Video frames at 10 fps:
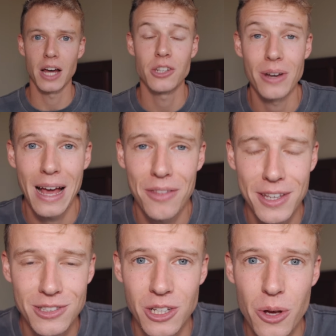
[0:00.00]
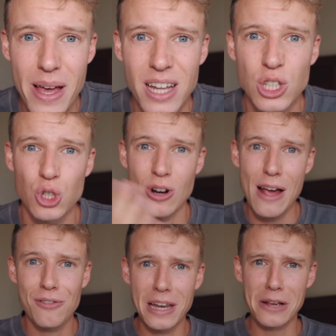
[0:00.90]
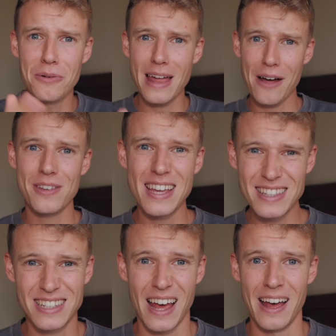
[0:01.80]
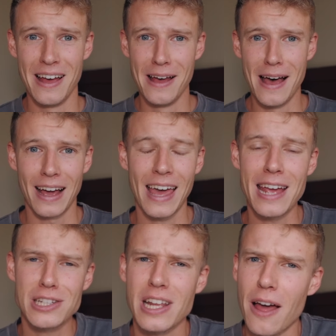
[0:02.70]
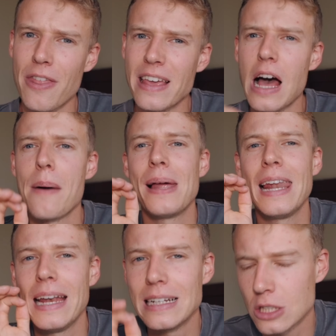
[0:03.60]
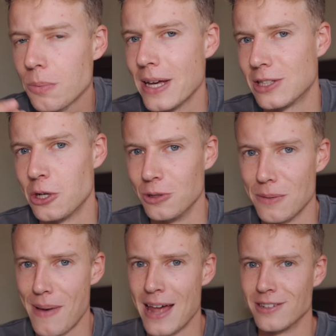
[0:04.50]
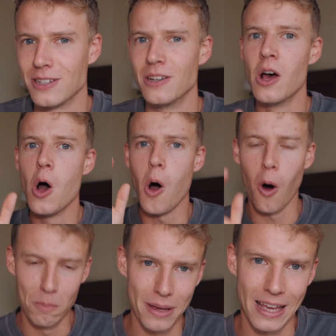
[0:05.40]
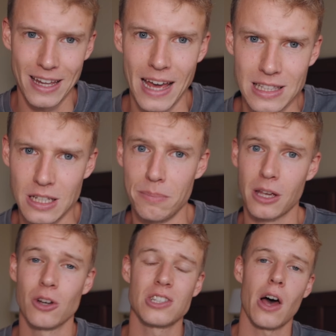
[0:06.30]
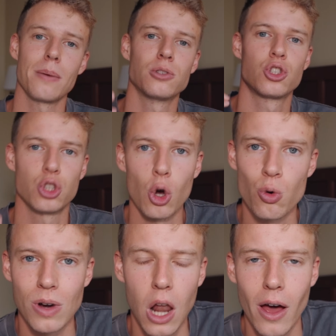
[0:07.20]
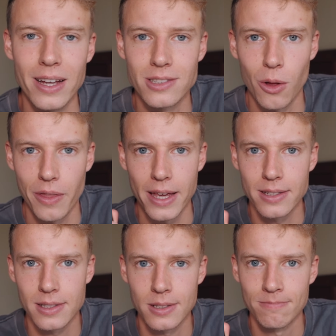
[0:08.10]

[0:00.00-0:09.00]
I don't know how they used to do it, traveling without the internet. Occasionally I think I'm a little bit too dependent on being connected because I am so reliant on this.